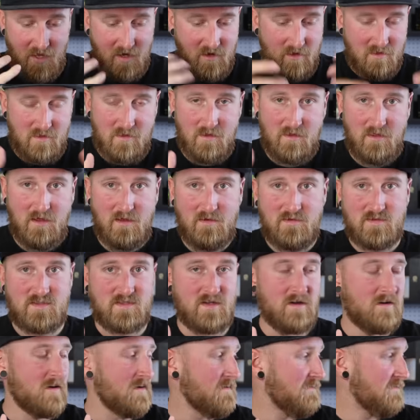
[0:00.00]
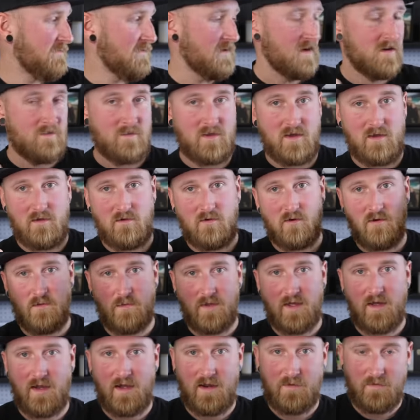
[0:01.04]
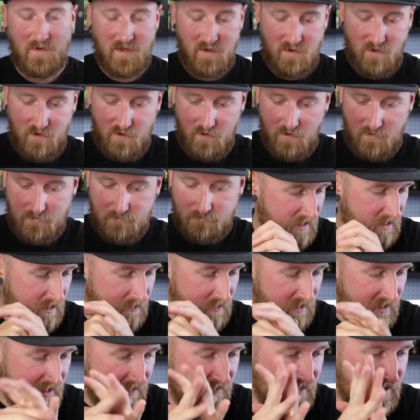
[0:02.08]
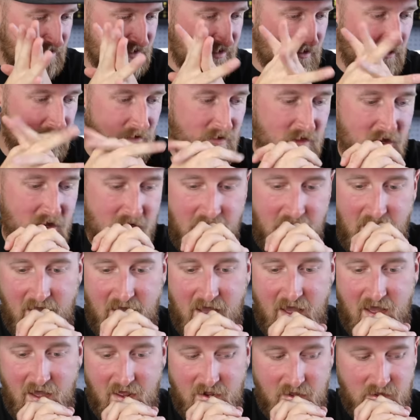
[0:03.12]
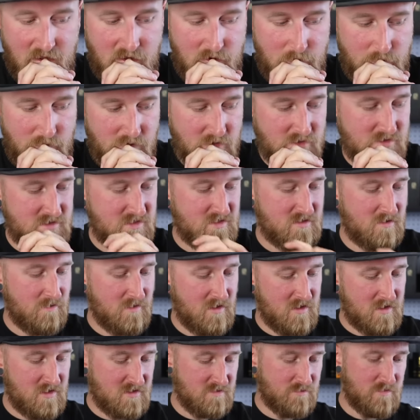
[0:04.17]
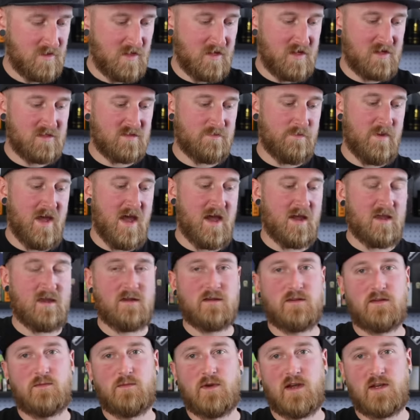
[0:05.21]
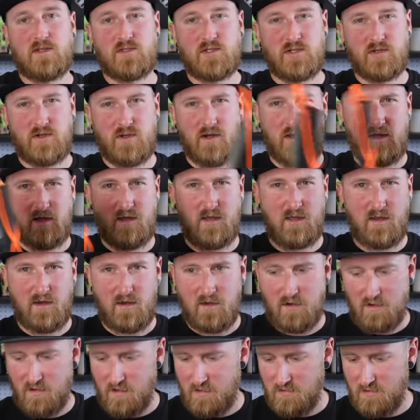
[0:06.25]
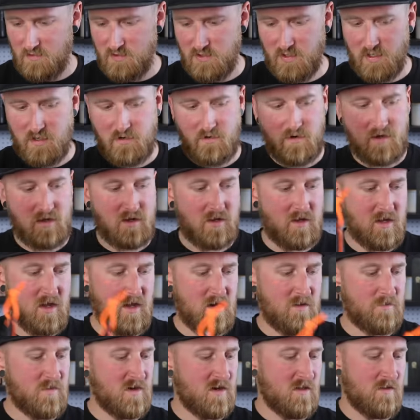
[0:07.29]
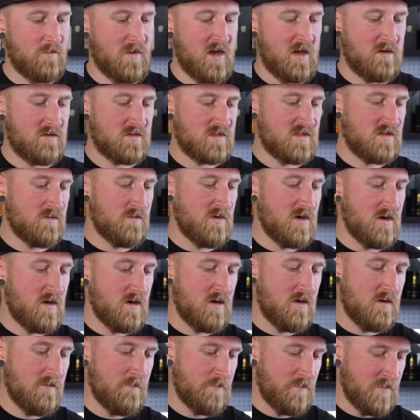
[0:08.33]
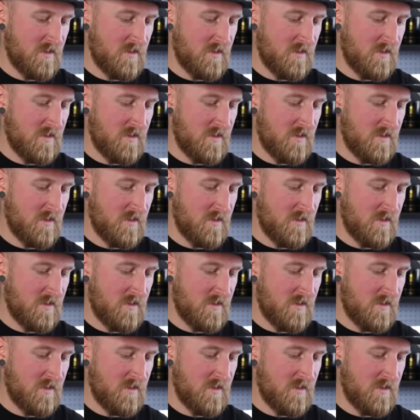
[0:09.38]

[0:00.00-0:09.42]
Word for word: anything that you saw in front of me or behind me here. And I believe that's all that I had. I gotta put some of these blades back into my truck and get the truck ready to head up into the mountains tomorrow.